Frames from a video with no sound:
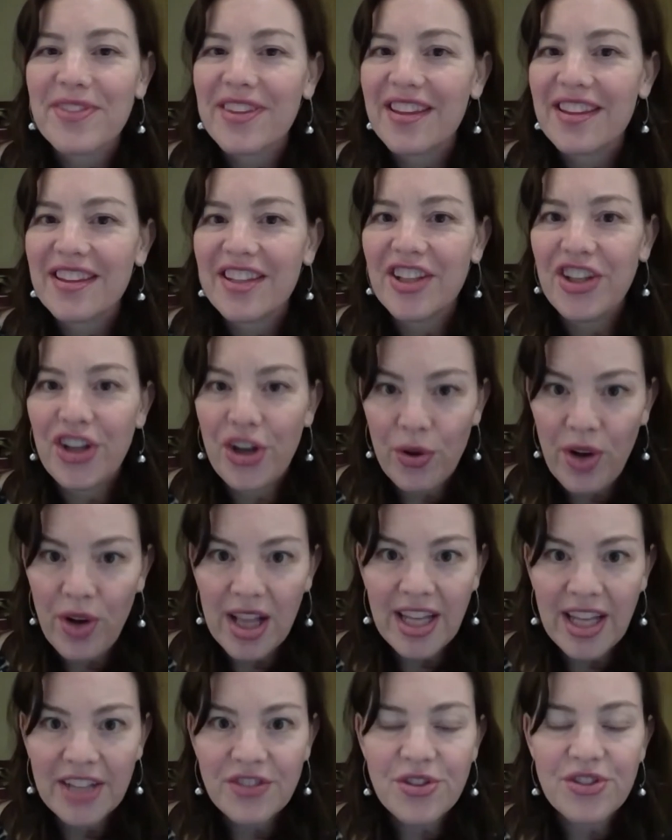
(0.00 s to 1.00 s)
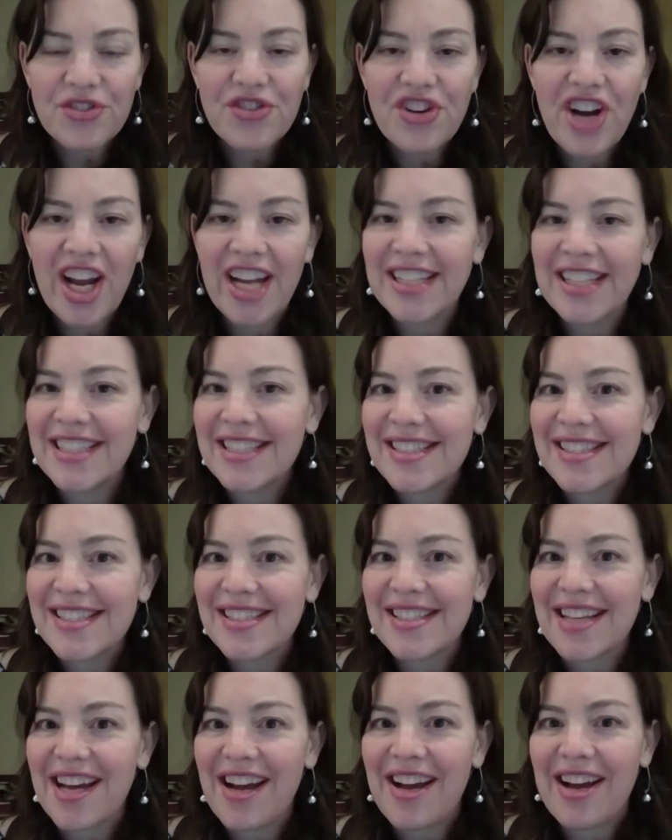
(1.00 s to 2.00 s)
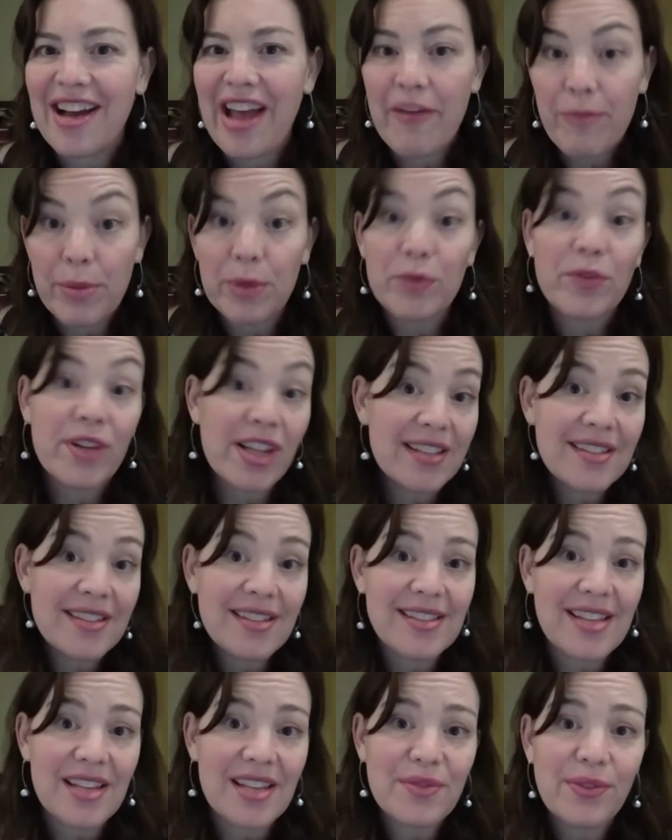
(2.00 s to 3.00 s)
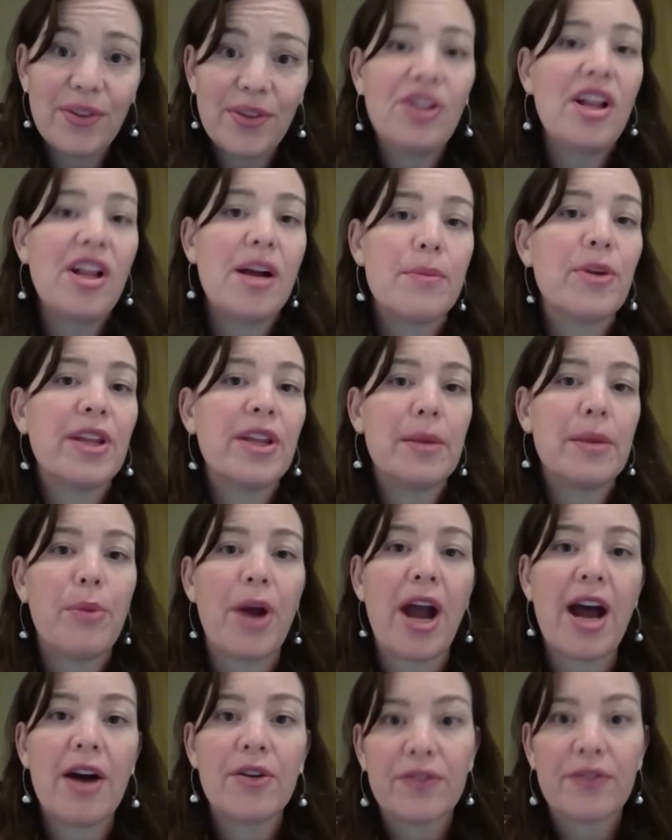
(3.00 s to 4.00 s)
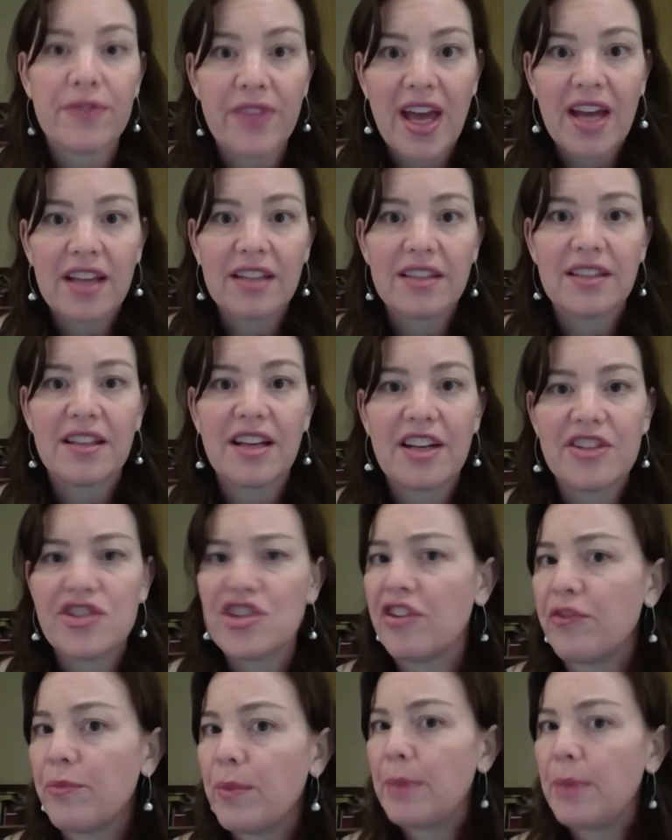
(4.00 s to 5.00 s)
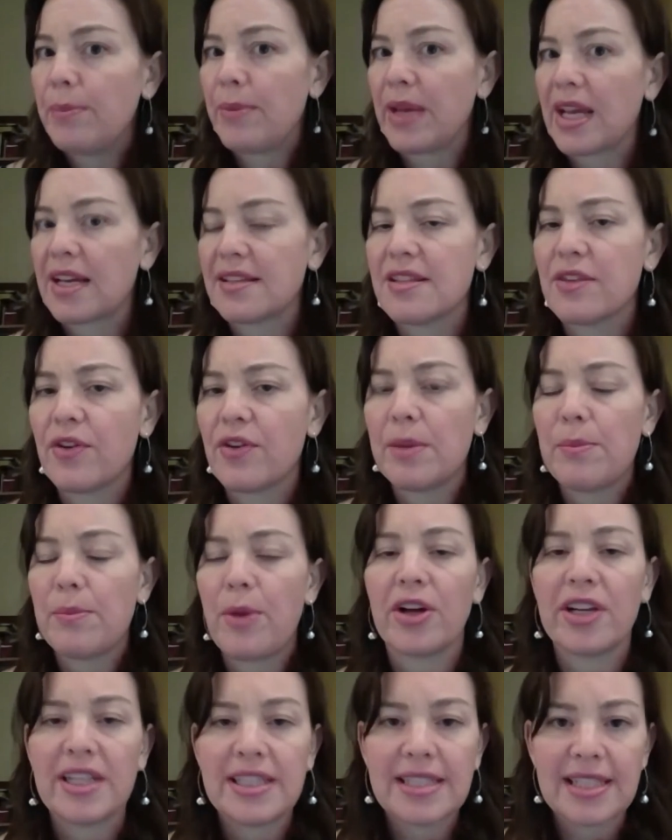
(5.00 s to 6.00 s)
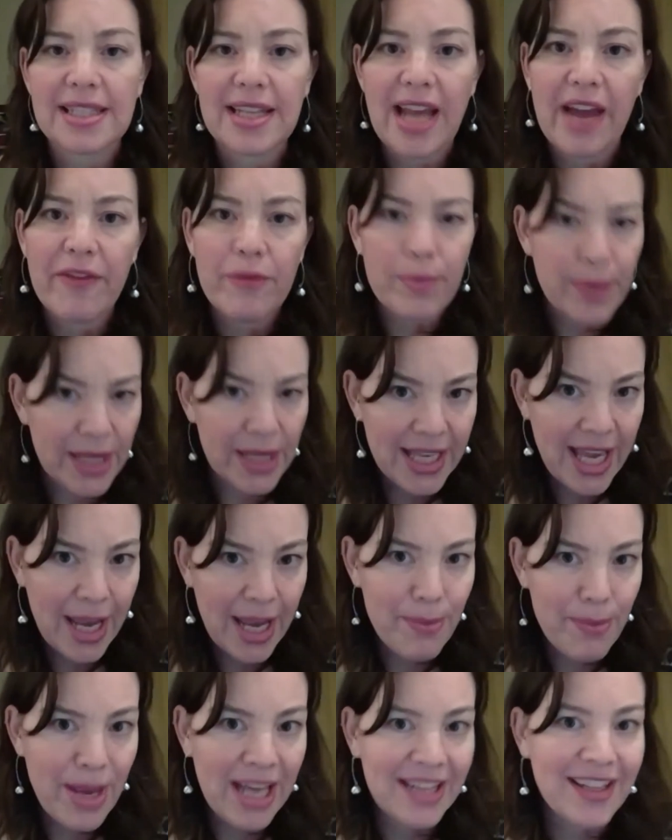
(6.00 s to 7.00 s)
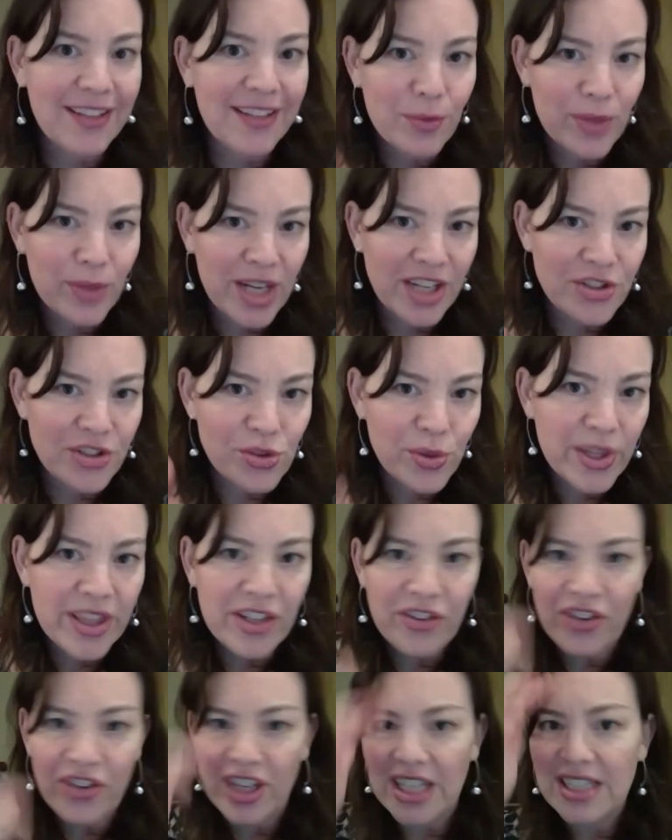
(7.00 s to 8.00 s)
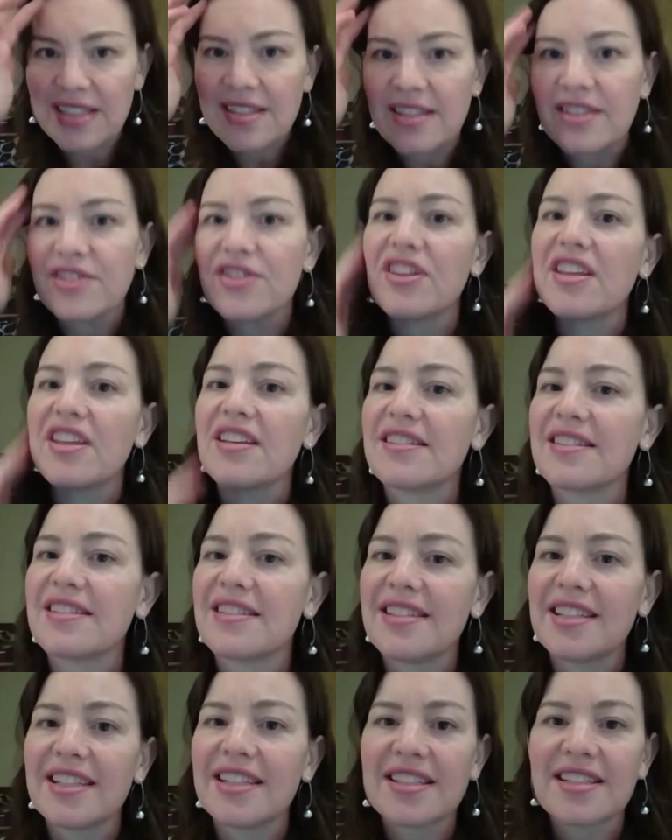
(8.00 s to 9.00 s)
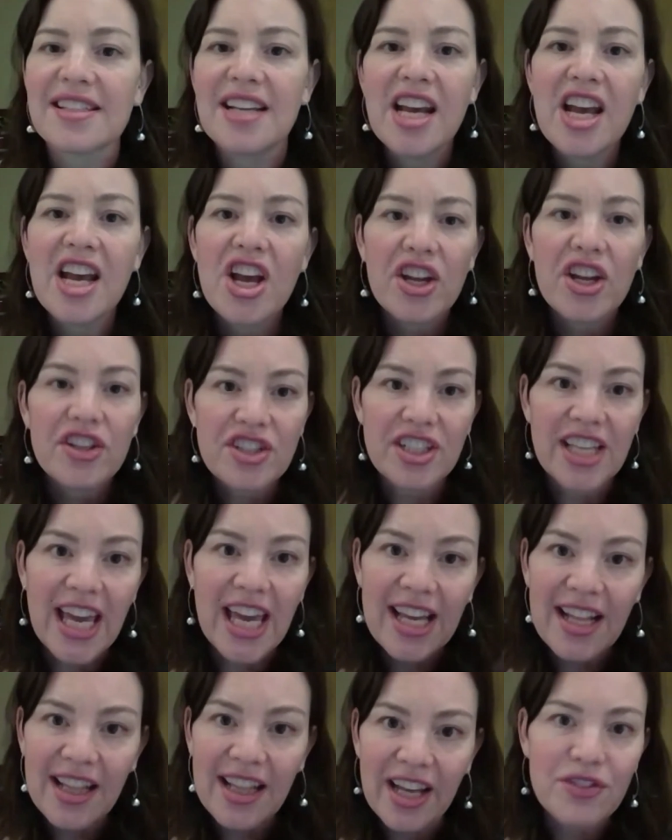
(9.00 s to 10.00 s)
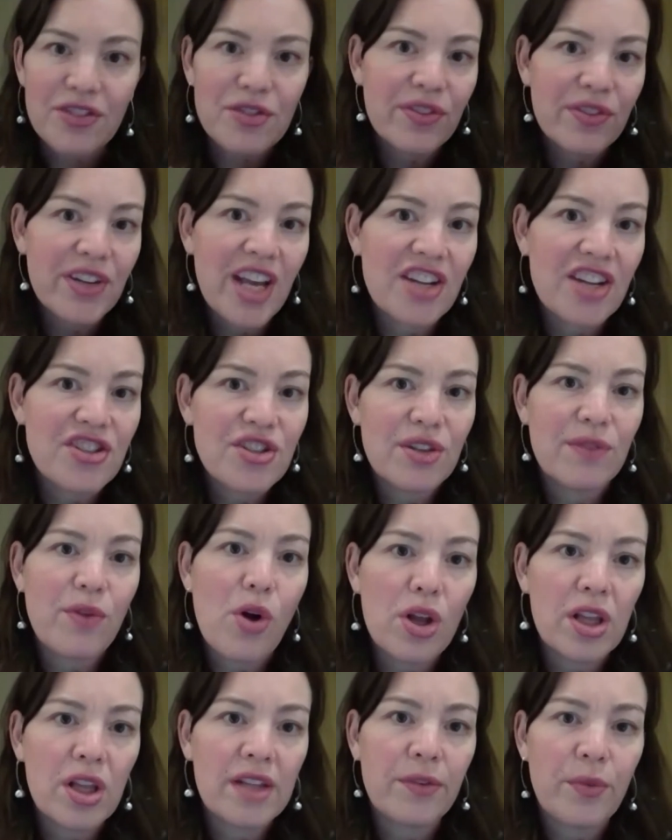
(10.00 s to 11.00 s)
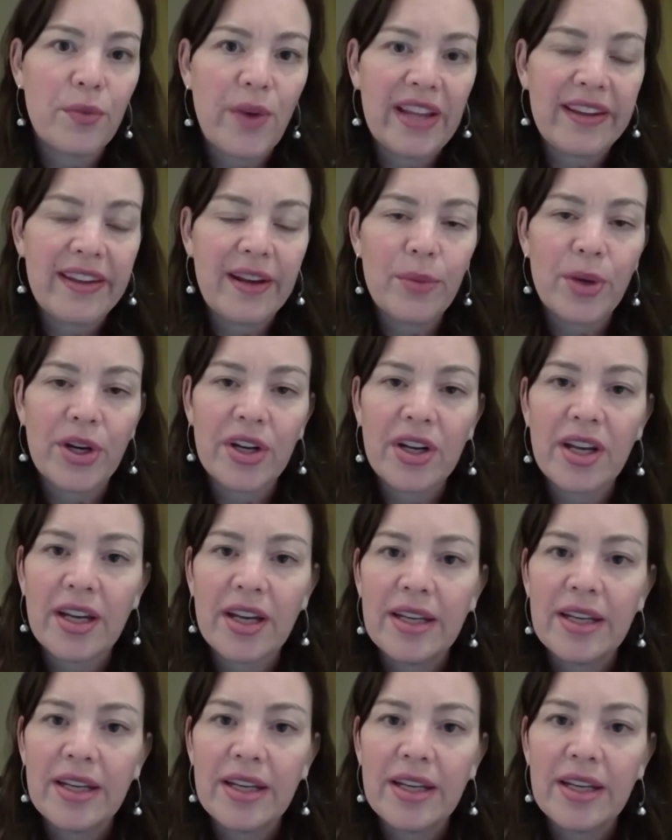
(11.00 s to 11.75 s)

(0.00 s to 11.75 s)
Electric trains have been really successful. I'm really proud of that achievement, because the Green Party did have a big campaign. That's when I joined the Greens in 2006 to get electrification of Auckland's rail network,